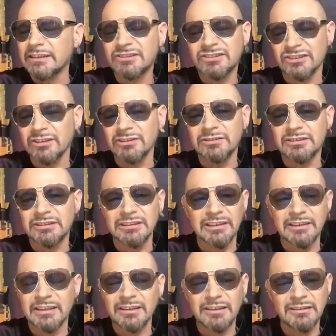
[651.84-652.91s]
These shows, you
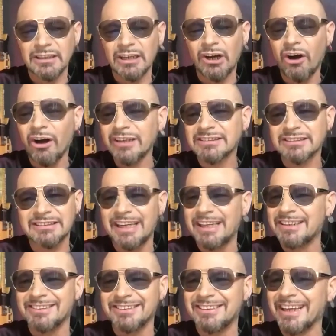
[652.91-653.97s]
know, they're high
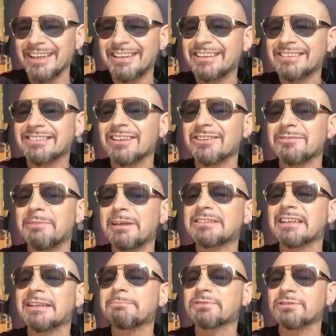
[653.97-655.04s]
standard. There's no
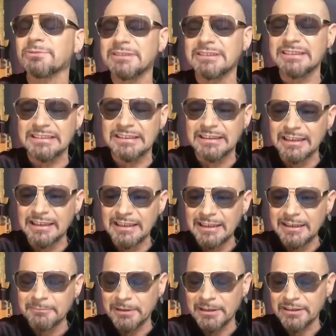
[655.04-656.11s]
mess ups or anything.
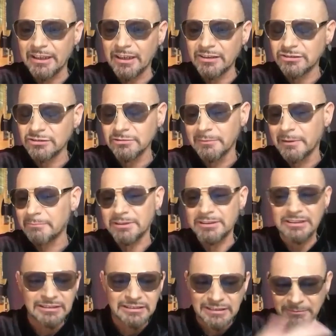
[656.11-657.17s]
But I do remember
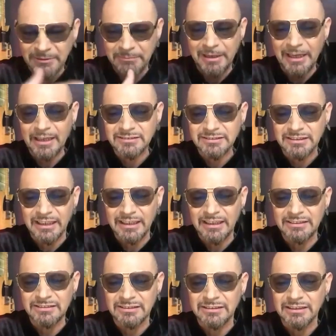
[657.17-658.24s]
Dick coming
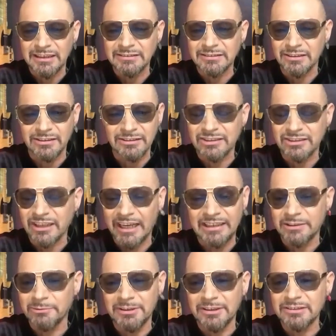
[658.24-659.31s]
backstage and sort of
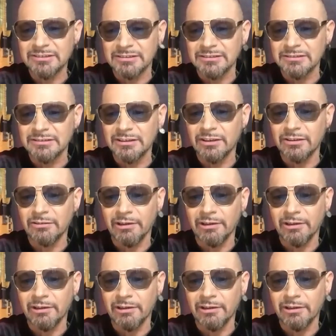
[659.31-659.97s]
chatting with us and